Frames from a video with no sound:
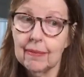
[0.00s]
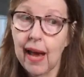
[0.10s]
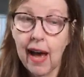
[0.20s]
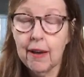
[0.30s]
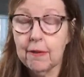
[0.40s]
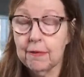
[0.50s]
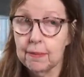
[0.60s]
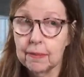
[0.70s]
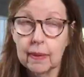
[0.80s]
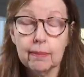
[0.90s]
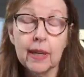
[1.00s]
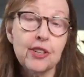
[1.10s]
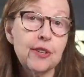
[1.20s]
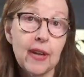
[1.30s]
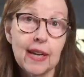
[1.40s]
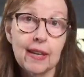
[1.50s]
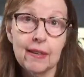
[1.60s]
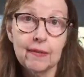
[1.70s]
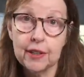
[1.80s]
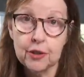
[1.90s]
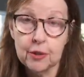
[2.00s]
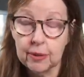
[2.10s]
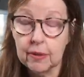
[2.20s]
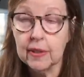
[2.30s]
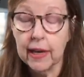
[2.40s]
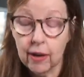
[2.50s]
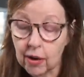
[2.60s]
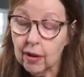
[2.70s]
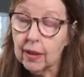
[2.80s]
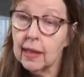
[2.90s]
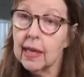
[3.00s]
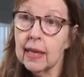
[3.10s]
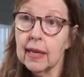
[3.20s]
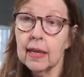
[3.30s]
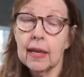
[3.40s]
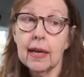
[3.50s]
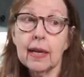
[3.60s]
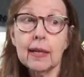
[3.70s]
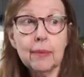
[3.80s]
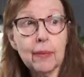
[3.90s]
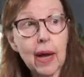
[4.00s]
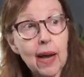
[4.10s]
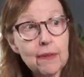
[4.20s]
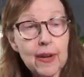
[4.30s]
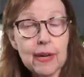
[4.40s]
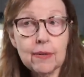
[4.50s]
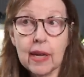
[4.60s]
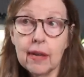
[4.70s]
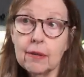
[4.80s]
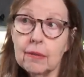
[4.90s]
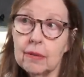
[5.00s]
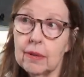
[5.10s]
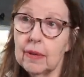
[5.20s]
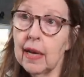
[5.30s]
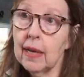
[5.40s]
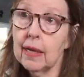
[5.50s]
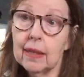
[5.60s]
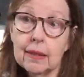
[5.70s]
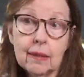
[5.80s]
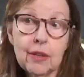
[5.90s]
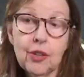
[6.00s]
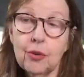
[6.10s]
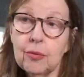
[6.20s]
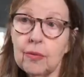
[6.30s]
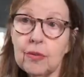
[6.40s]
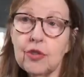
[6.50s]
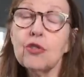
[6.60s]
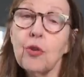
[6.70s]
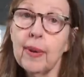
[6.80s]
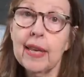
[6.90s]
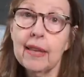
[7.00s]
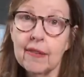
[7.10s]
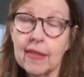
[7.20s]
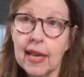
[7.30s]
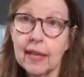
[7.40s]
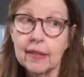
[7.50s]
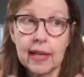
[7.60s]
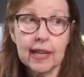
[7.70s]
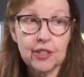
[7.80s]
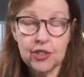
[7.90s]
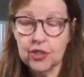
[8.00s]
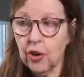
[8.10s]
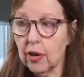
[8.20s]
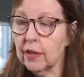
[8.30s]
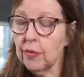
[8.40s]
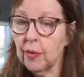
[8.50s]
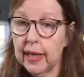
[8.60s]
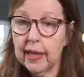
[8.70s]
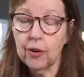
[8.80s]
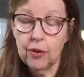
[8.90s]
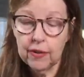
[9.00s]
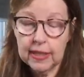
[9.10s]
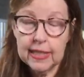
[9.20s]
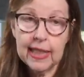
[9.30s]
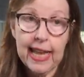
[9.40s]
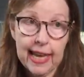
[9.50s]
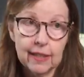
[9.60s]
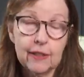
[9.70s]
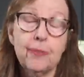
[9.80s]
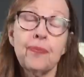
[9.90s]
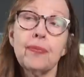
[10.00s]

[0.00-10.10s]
have much of any vegetables at all, um, I found out, uh, you know, so many things. Like I just started reading all these things.